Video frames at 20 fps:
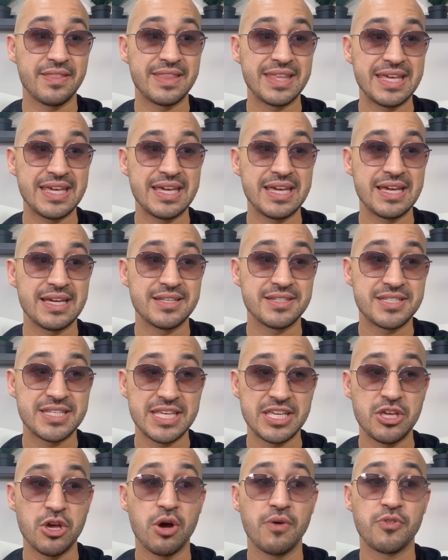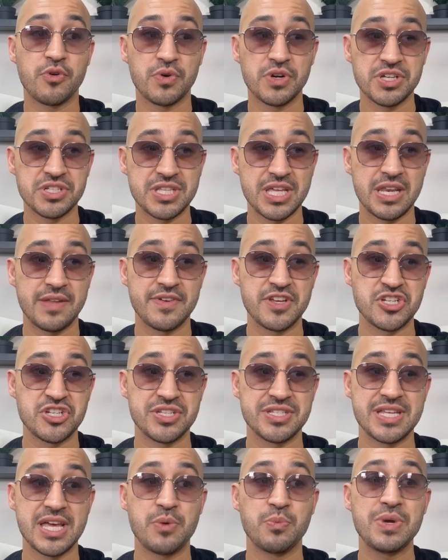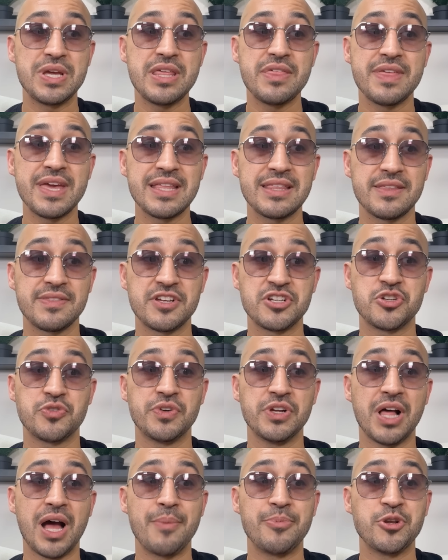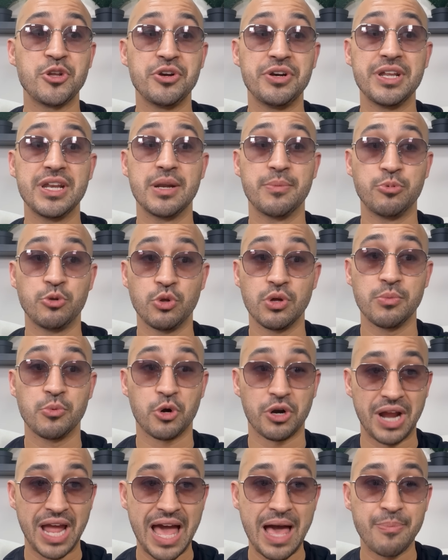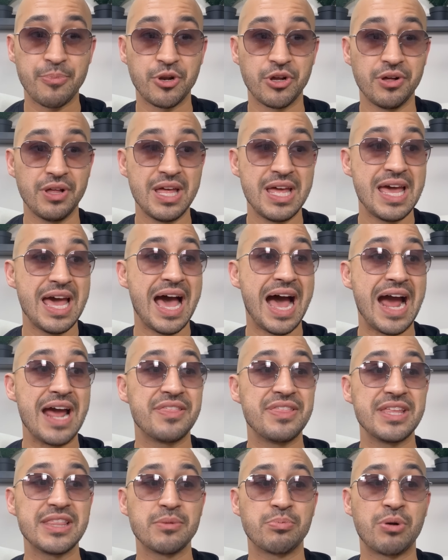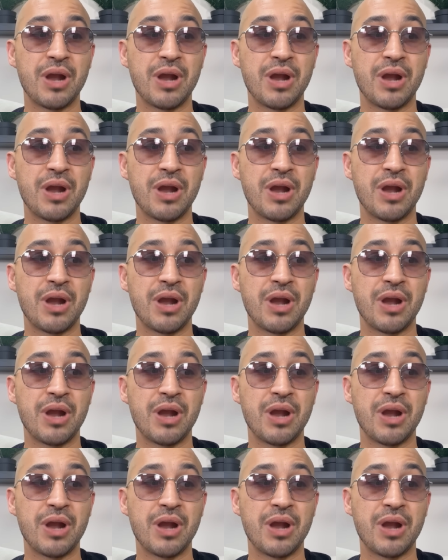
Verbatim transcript: the CEO of the real estate division said, We think that there's a real opportunity to deploy more capital. I think the